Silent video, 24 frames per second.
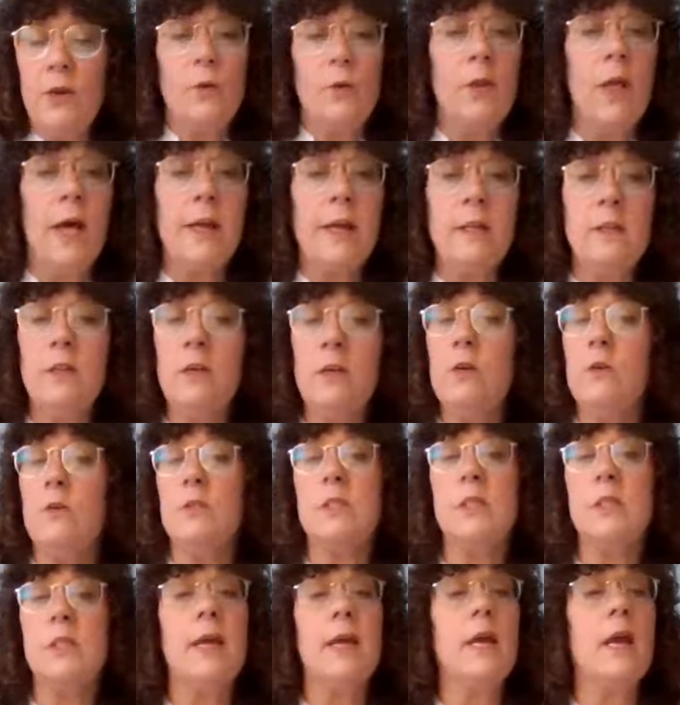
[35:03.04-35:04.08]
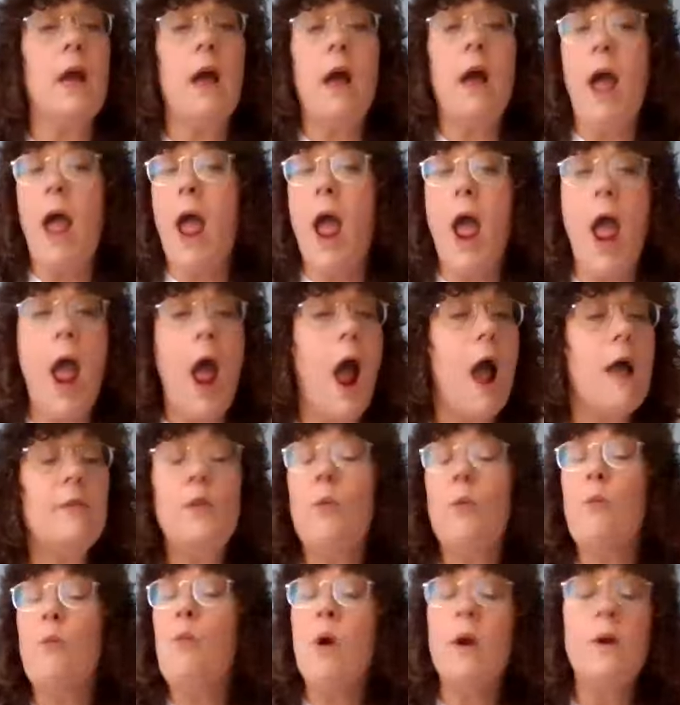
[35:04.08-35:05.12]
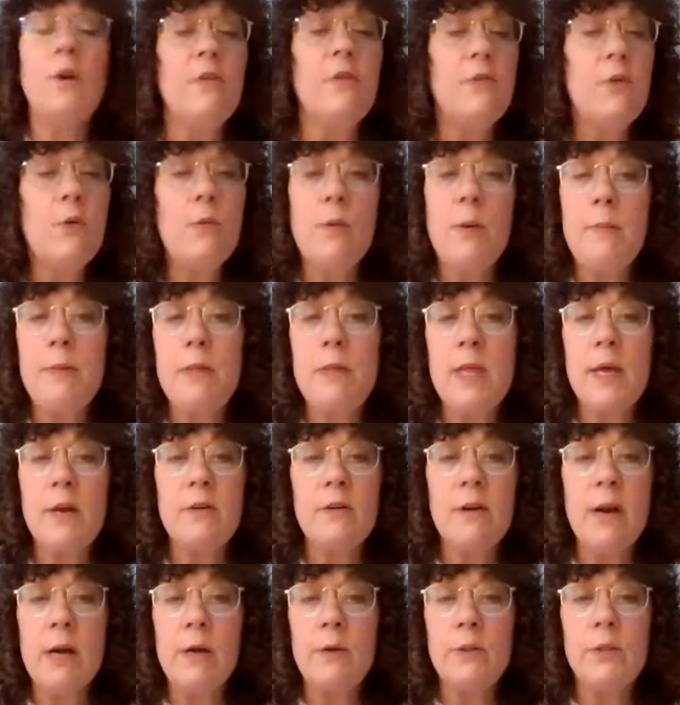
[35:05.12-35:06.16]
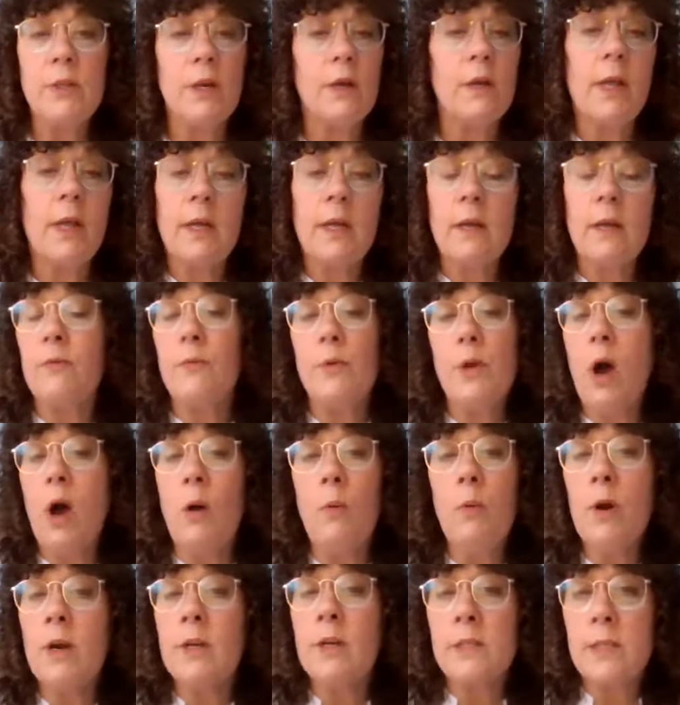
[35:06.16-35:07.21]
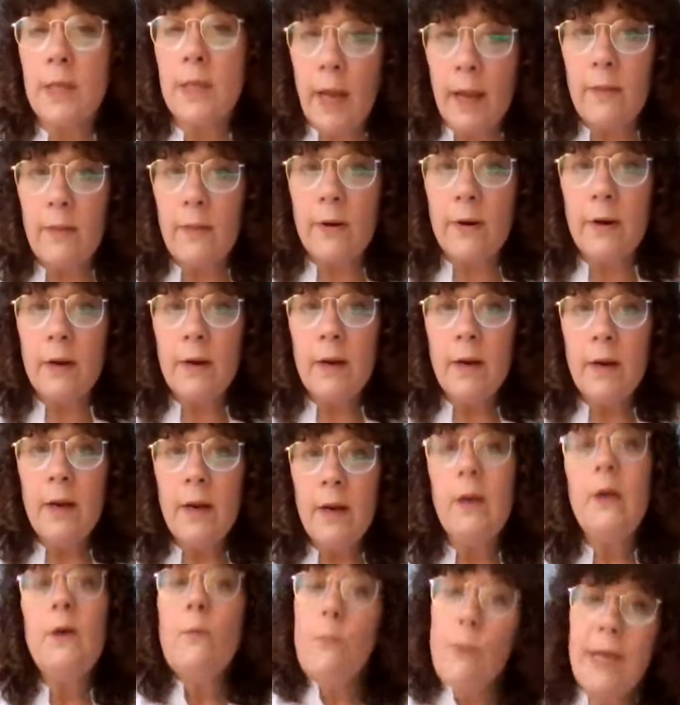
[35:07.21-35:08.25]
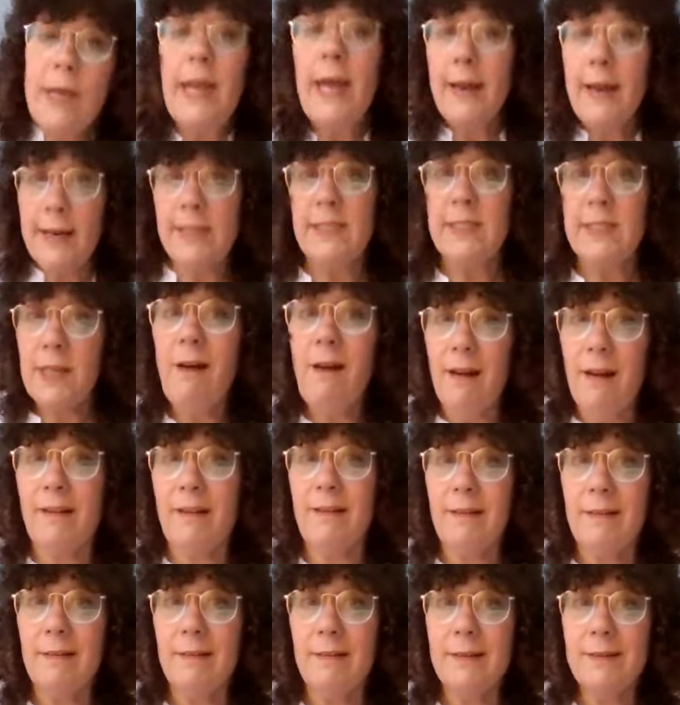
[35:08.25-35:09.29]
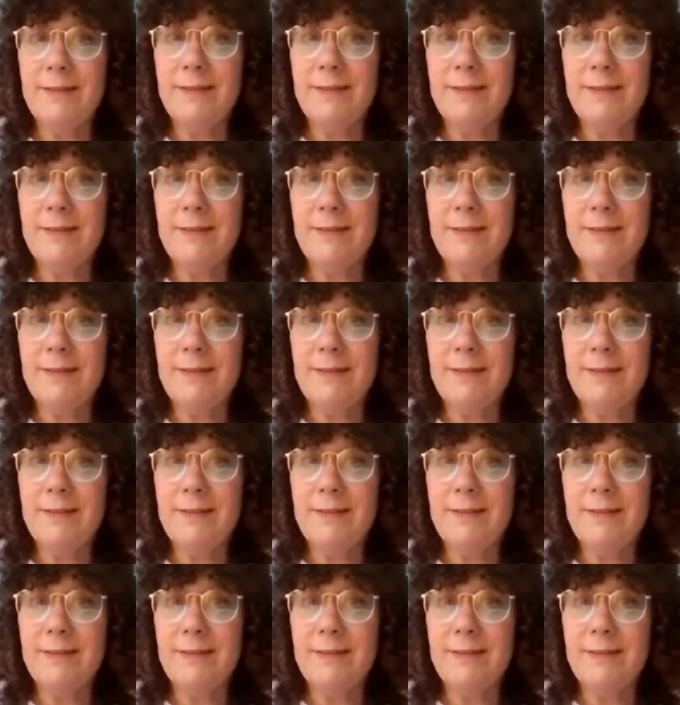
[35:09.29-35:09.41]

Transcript: you, like Luz, like the wonderful women that are out there. Like if we all work together, we get it done.